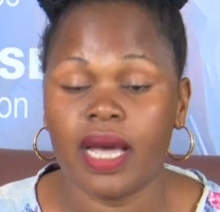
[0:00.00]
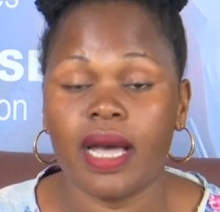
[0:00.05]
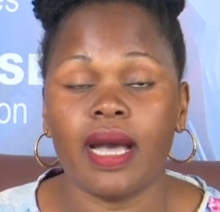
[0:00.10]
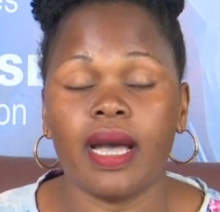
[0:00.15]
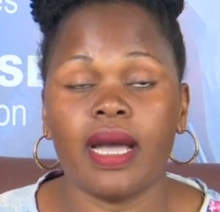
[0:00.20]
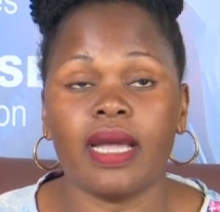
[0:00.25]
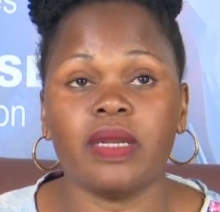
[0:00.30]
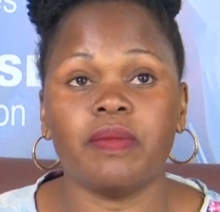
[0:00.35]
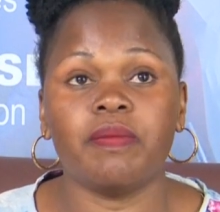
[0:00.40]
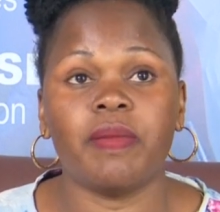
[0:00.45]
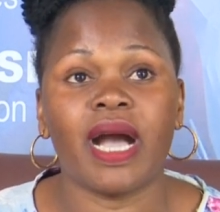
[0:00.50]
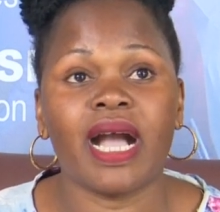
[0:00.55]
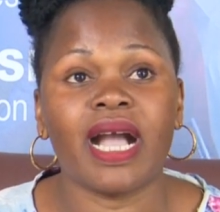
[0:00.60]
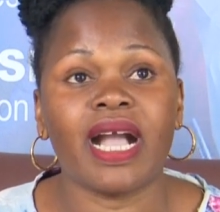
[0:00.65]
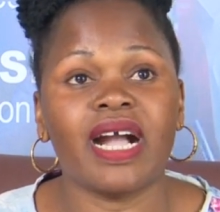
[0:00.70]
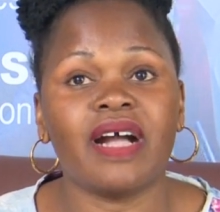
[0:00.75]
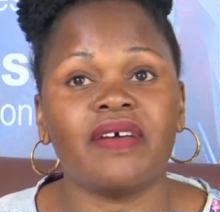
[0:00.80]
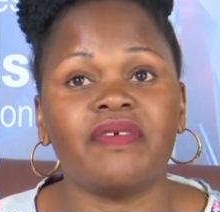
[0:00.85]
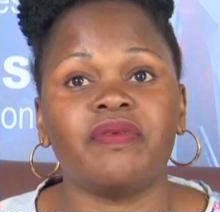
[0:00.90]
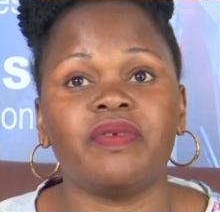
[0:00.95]
and
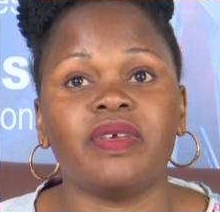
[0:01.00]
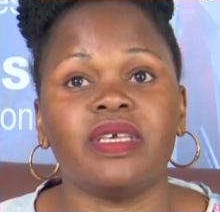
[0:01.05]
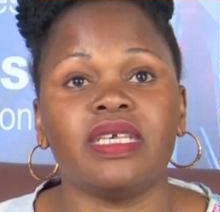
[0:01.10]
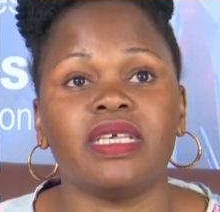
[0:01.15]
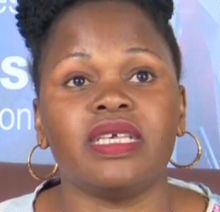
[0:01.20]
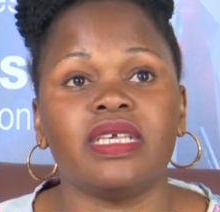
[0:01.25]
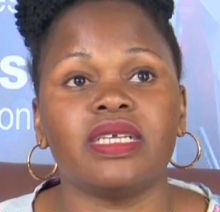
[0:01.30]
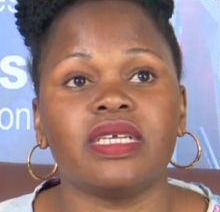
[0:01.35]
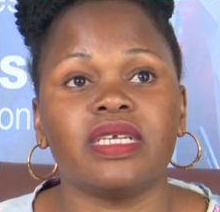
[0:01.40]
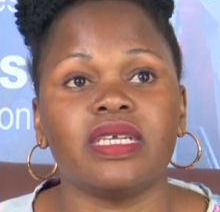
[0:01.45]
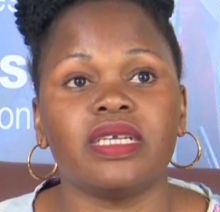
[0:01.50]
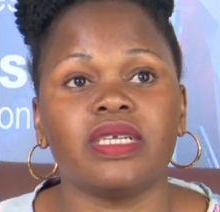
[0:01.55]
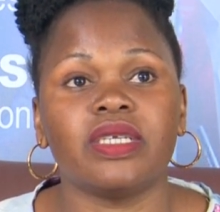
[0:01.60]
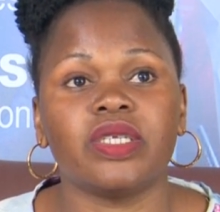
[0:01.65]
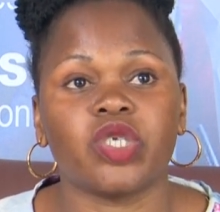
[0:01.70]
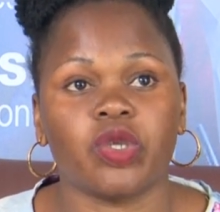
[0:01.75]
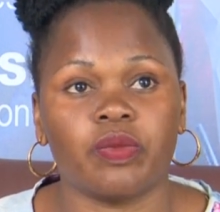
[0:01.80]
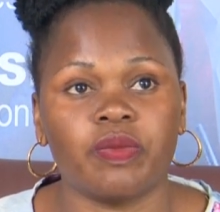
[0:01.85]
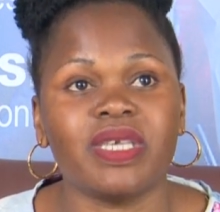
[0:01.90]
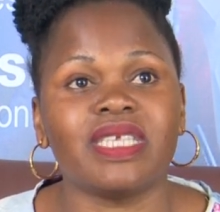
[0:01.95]
Bangafi
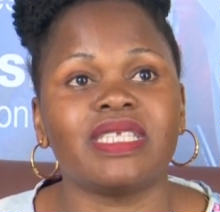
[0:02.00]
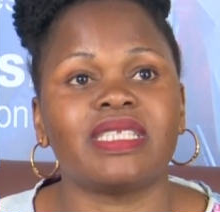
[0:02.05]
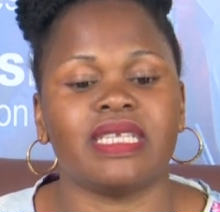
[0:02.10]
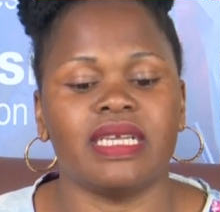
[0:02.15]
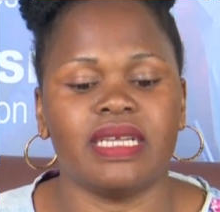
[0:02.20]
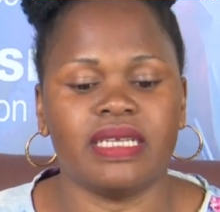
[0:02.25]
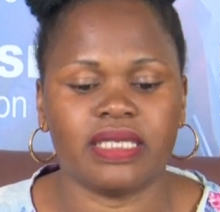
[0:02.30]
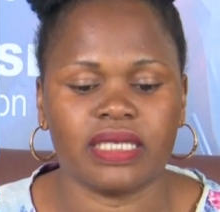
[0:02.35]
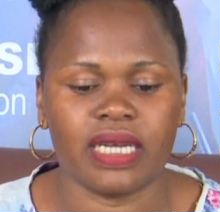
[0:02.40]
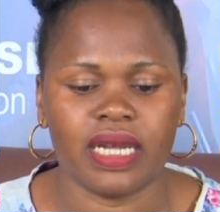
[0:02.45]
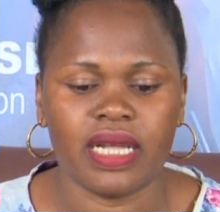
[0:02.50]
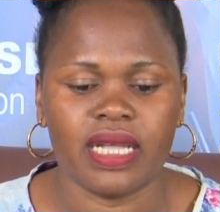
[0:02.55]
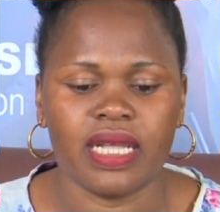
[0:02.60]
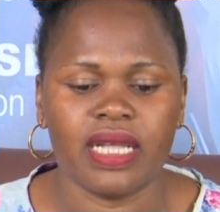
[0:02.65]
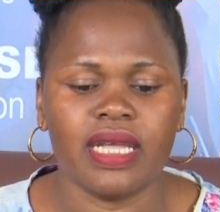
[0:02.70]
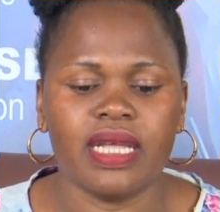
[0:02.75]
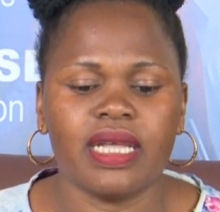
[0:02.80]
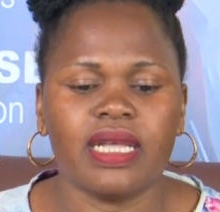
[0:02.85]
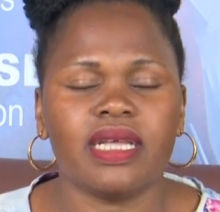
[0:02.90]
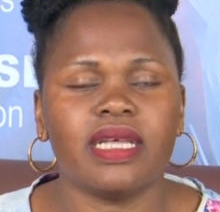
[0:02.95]
Shopping Center.
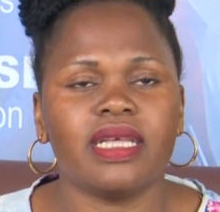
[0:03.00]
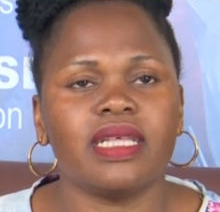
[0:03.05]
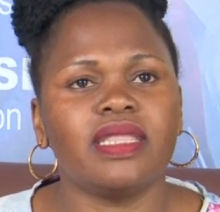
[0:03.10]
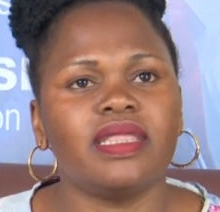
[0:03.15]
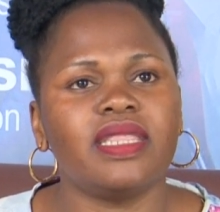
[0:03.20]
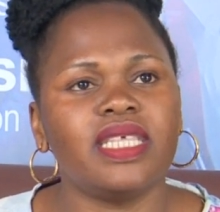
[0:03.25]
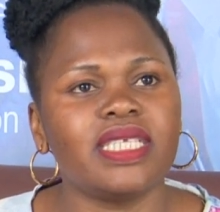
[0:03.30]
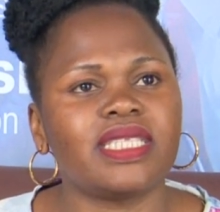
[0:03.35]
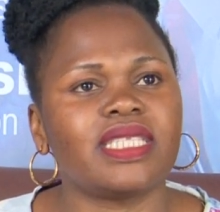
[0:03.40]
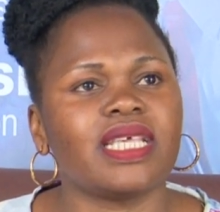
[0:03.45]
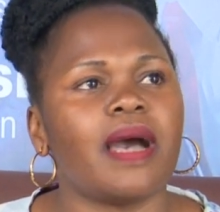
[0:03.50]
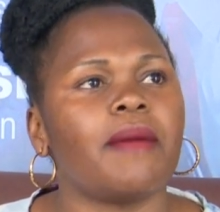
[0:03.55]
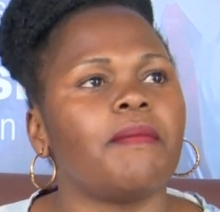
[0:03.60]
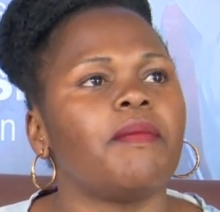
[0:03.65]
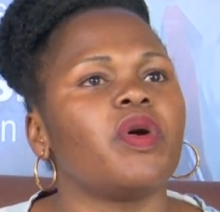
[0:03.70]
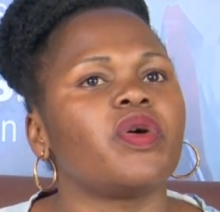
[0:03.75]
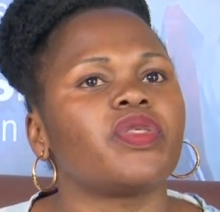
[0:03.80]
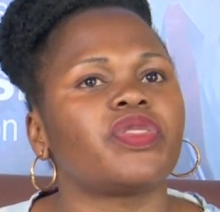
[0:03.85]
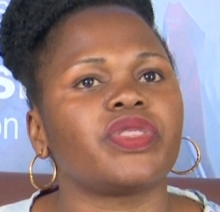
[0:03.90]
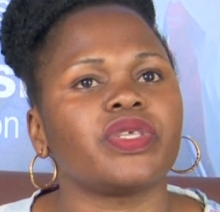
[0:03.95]
These are
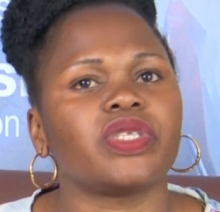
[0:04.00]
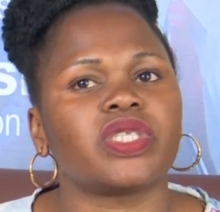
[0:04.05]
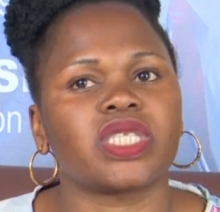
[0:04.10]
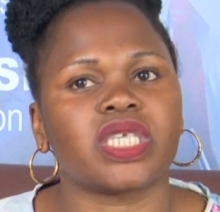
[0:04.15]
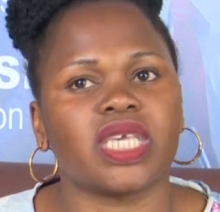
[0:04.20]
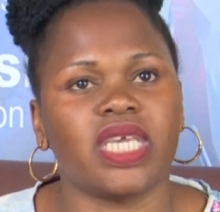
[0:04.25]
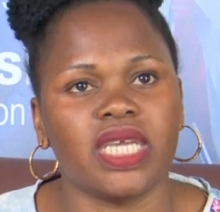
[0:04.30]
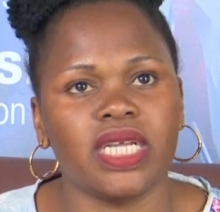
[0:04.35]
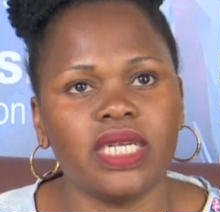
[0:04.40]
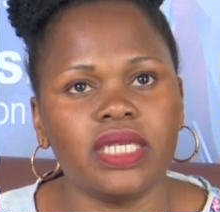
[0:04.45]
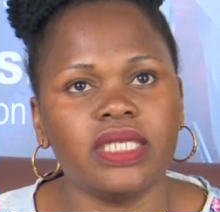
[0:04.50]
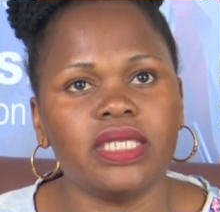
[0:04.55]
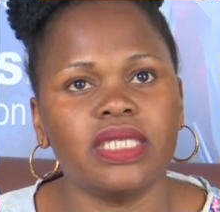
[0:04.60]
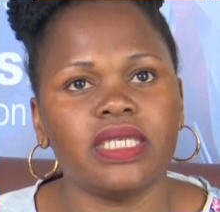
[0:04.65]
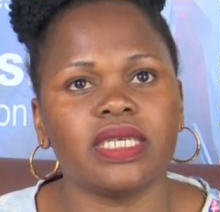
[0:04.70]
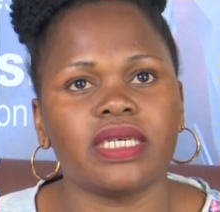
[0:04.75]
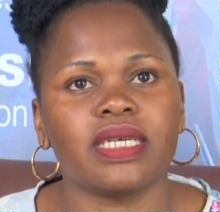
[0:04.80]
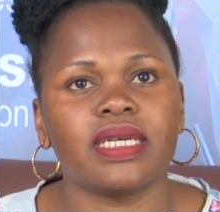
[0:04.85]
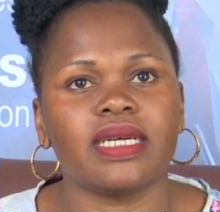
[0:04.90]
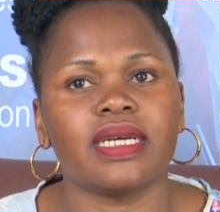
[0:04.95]
both skilled
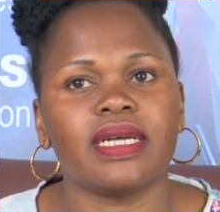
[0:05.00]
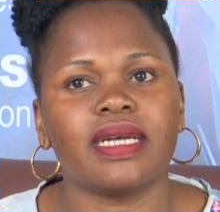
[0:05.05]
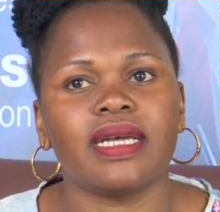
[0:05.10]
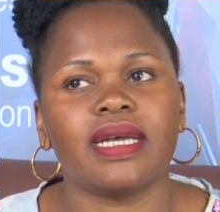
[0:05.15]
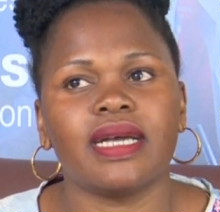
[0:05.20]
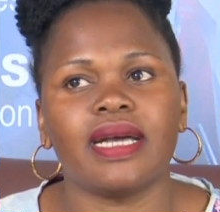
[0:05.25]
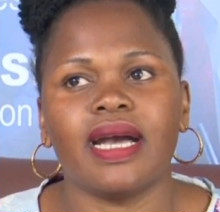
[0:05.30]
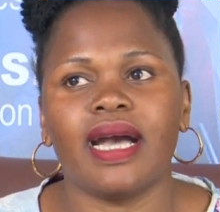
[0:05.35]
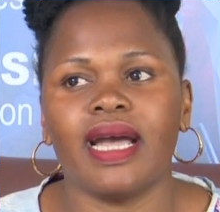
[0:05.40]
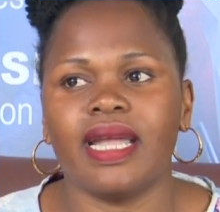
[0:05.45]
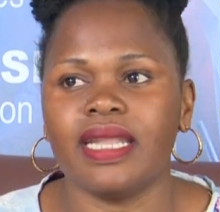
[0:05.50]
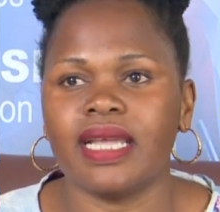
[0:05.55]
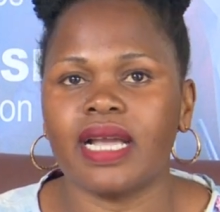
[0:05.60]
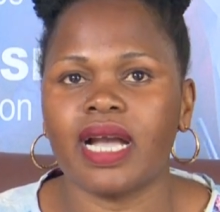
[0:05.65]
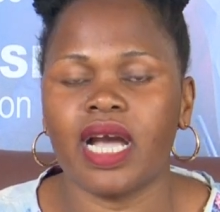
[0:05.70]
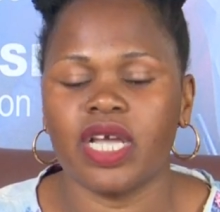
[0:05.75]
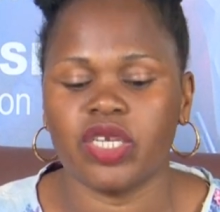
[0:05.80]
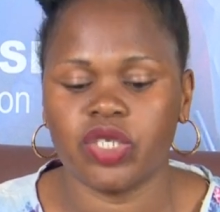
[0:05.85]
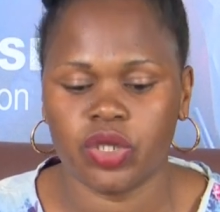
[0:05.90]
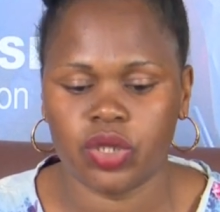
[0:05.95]
and
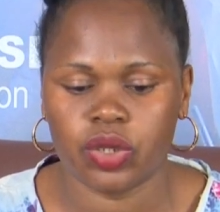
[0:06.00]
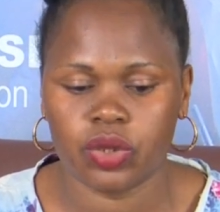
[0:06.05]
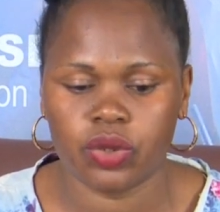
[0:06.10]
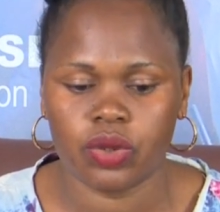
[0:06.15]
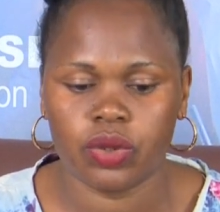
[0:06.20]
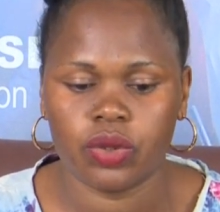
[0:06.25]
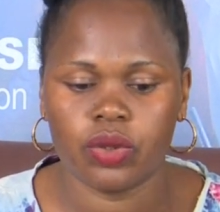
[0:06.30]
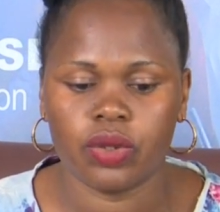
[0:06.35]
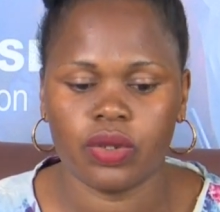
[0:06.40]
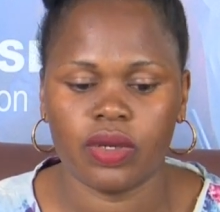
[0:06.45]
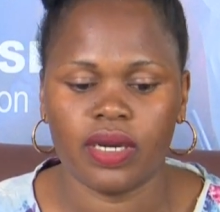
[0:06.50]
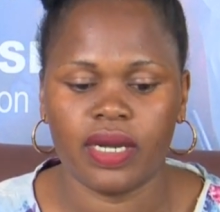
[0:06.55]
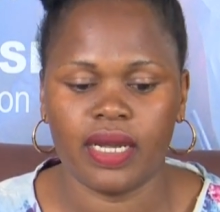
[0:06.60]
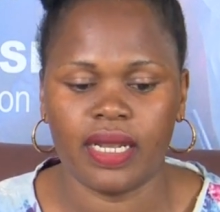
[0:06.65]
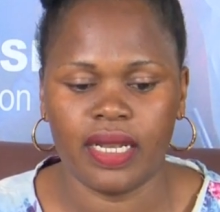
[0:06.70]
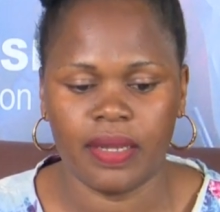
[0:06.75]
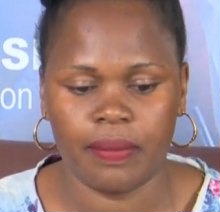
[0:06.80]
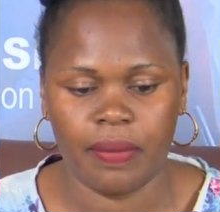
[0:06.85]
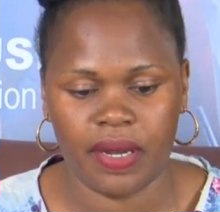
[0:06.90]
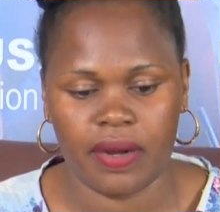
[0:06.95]
casual
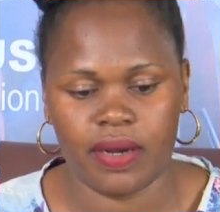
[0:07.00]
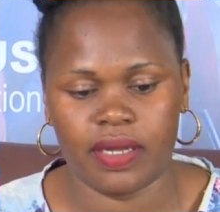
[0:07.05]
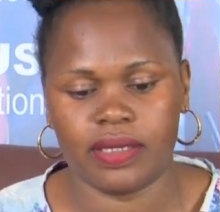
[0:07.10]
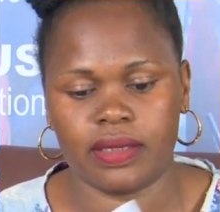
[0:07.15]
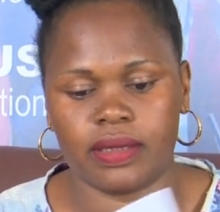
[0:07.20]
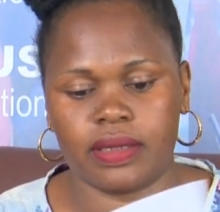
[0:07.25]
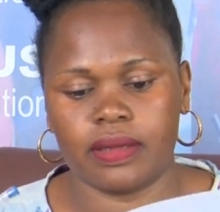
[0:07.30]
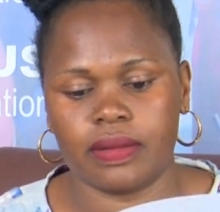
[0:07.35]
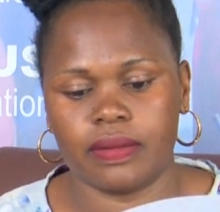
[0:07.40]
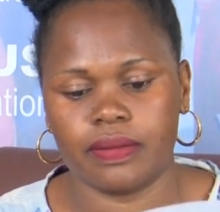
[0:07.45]
laborers.